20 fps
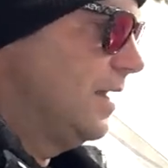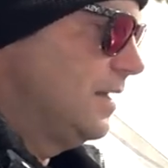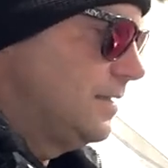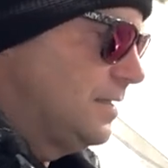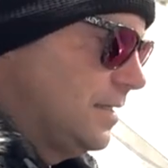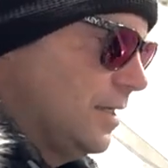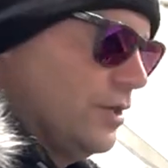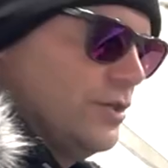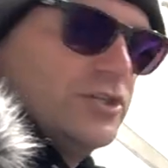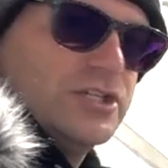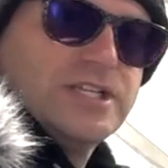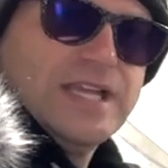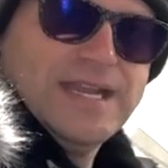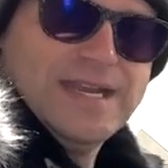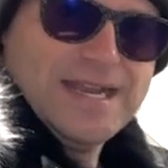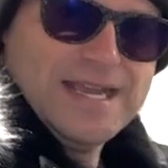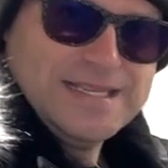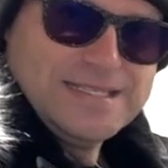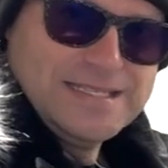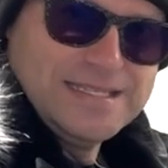Cylinders
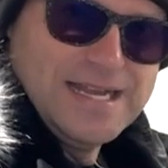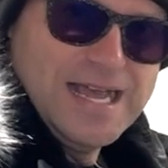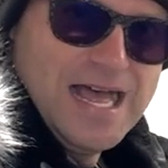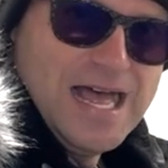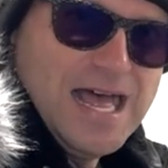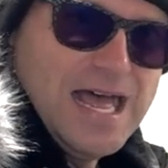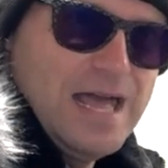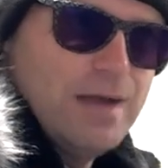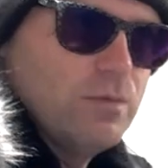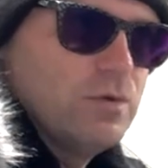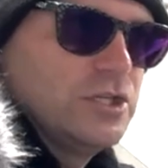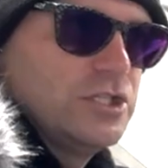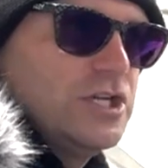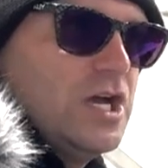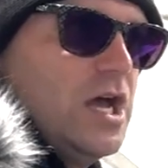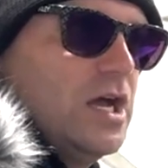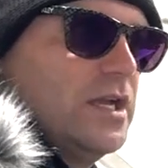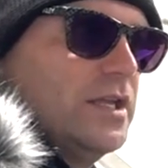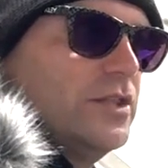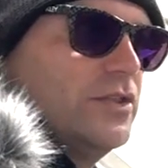get nice and hot. We're
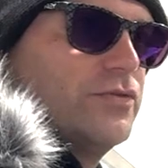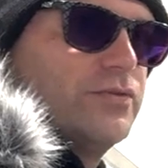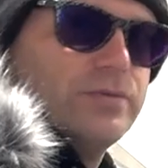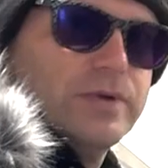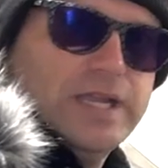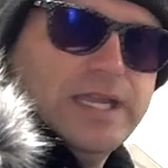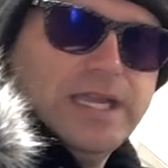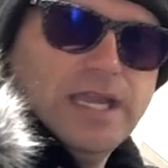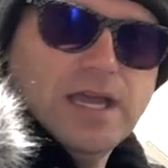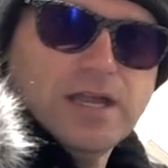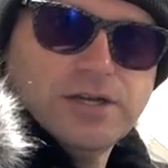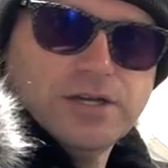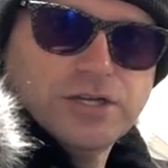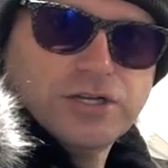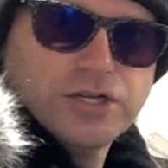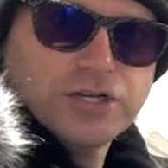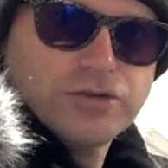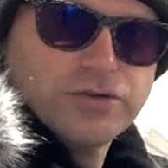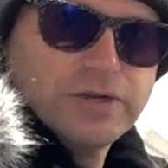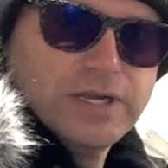talking
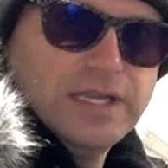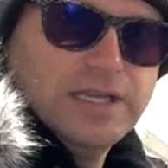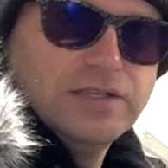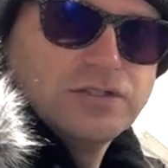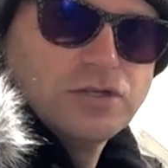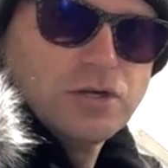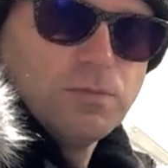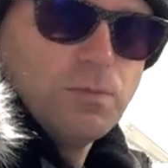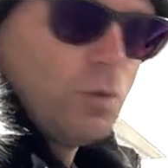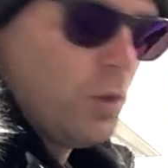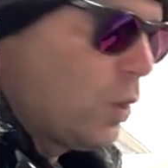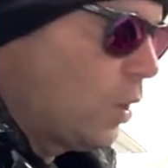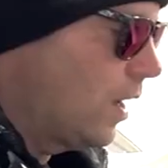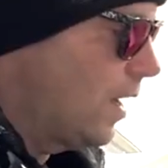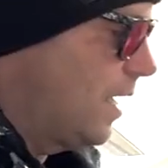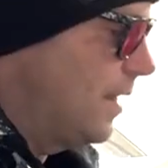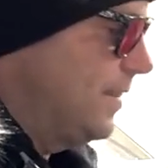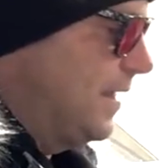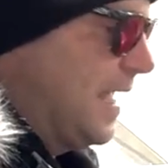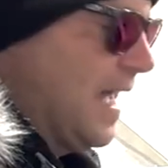300 degrees or
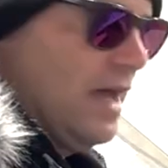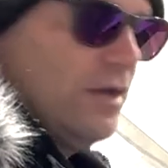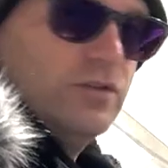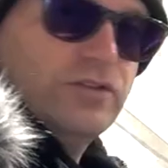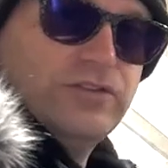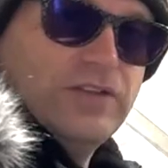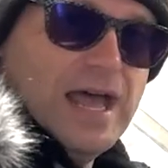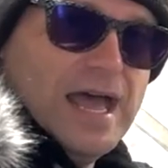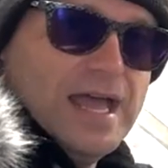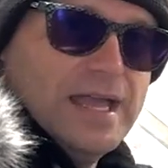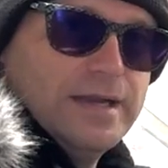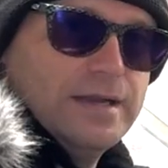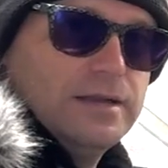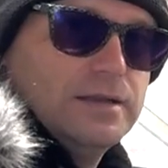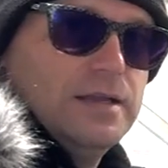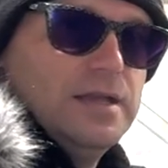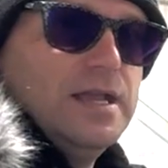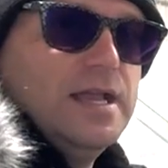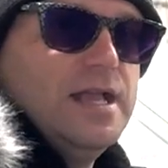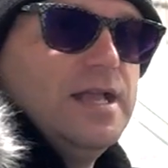more on the outside.
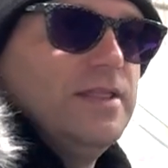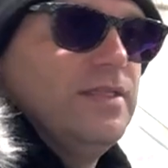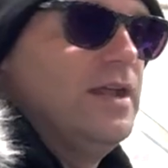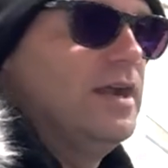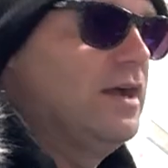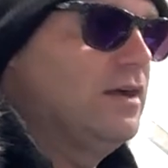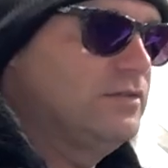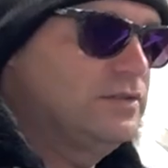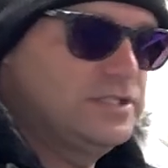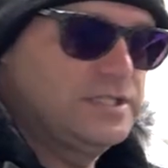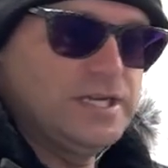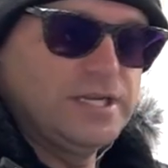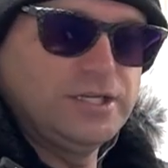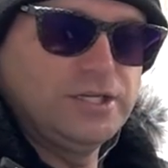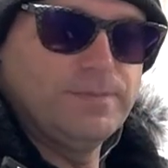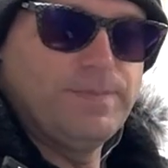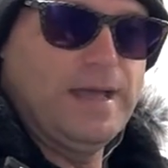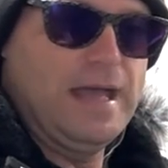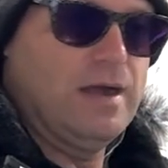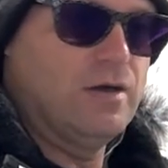Then all of a sudden
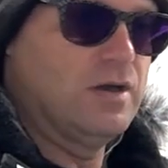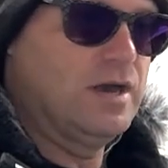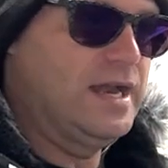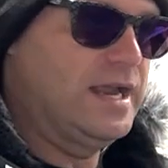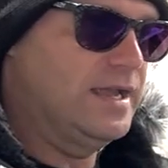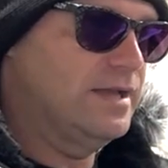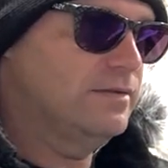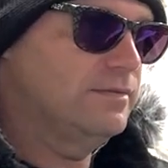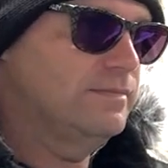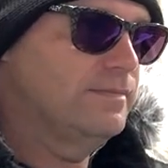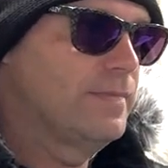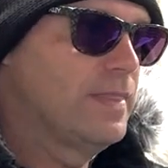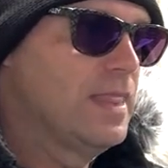you power down.